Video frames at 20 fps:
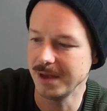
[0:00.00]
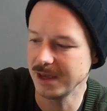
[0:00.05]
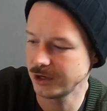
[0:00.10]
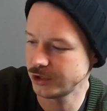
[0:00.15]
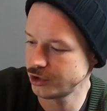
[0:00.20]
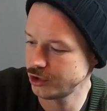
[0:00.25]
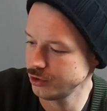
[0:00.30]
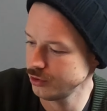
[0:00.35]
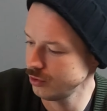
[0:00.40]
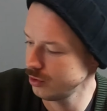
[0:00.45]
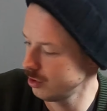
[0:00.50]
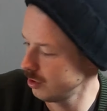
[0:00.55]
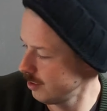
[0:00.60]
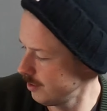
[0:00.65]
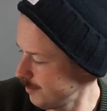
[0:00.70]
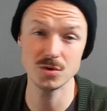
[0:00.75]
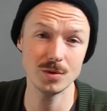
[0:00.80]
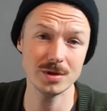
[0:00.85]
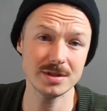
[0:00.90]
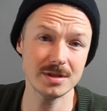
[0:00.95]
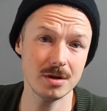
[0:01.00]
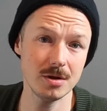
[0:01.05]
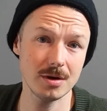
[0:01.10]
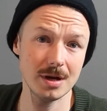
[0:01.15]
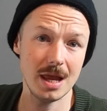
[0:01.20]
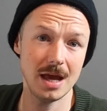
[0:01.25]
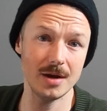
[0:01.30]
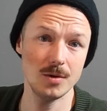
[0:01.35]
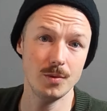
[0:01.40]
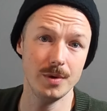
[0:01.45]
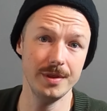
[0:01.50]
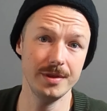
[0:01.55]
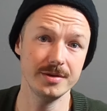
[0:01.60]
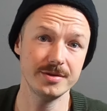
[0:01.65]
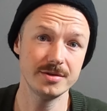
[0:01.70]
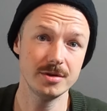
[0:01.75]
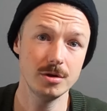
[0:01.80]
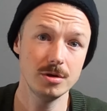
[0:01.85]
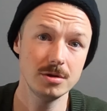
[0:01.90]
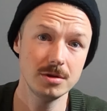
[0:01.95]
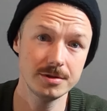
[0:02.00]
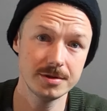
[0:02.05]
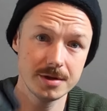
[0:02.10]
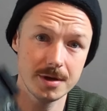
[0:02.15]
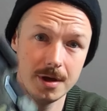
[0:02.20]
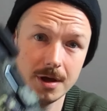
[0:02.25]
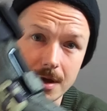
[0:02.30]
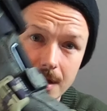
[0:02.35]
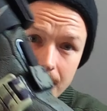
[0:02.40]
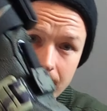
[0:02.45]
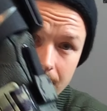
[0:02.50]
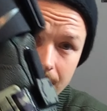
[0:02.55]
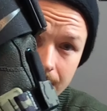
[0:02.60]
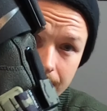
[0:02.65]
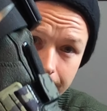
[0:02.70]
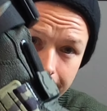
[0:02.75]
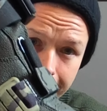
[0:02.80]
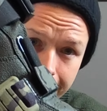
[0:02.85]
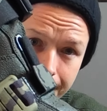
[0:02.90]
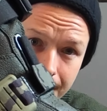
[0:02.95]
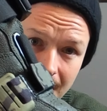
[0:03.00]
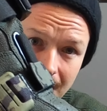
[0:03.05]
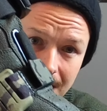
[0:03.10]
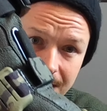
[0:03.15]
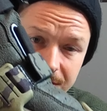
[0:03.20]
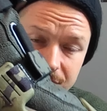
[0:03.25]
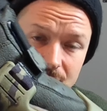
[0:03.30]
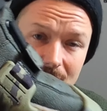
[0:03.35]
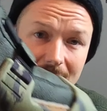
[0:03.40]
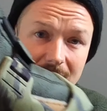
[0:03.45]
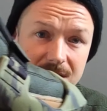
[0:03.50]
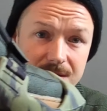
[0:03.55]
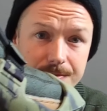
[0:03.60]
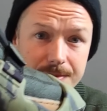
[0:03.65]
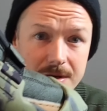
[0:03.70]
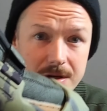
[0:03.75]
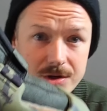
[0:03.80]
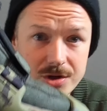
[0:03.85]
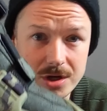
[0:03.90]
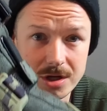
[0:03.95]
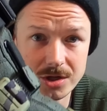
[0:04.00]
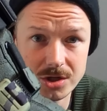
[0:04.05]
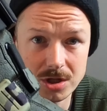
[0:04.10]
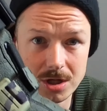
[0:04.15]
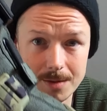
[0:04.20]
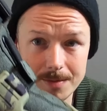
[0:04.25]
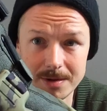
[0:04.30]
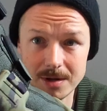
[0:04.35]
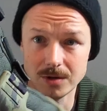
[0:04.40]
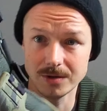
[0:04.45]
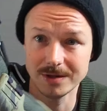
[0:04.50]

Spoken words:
big shoe. So what's it look like with the soles? I'll let you guys be the judge. Let me